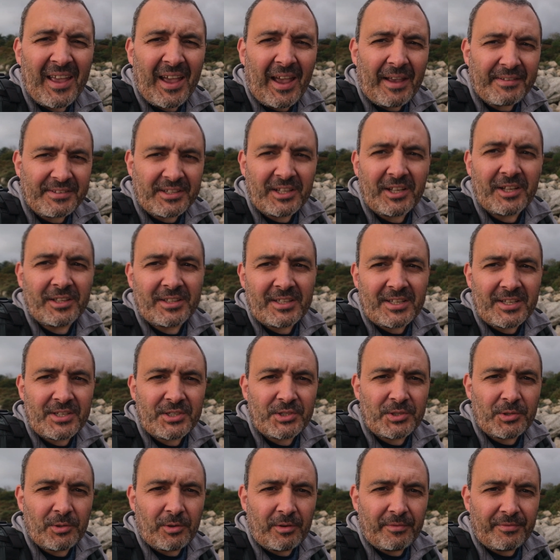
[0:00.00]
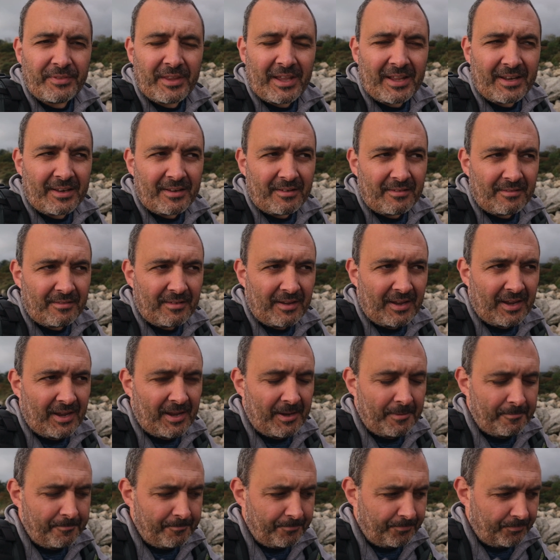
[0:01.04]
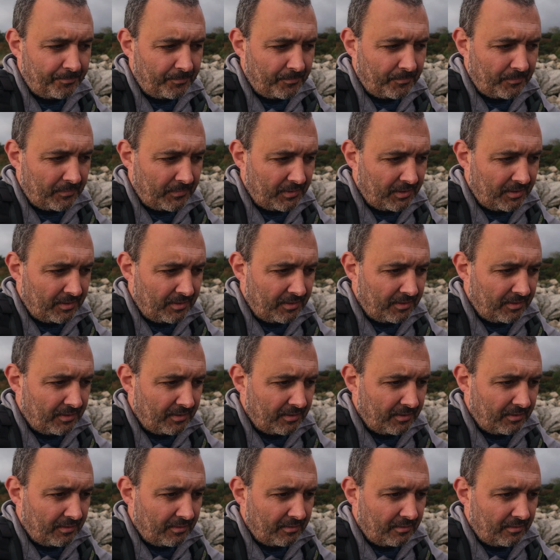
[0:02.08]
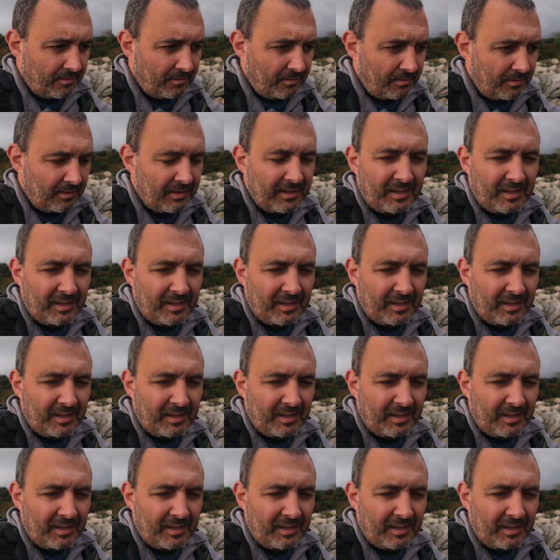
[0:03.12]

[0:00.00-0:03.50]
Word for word: I still got the issue of that the